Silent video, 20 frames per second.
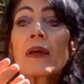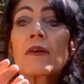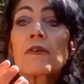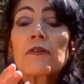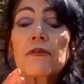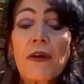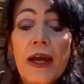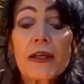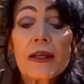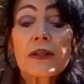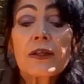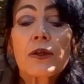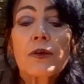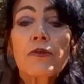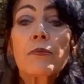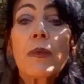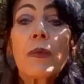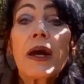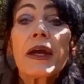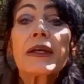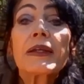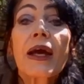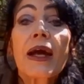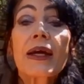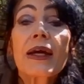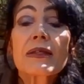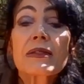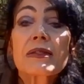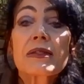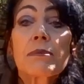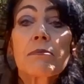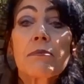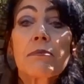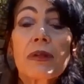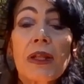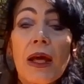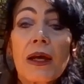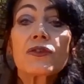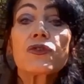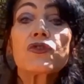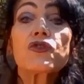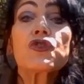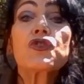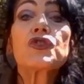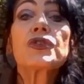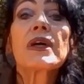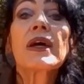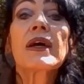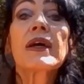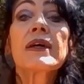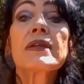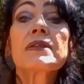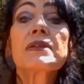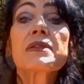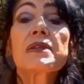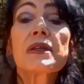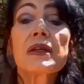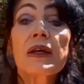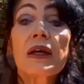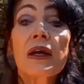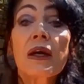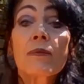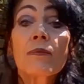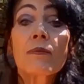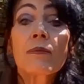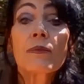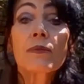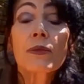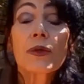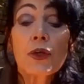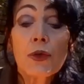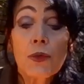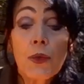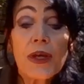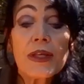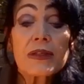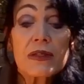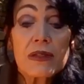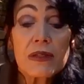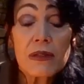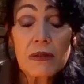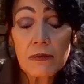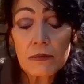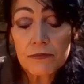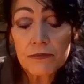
fractal of mine has plunged and quit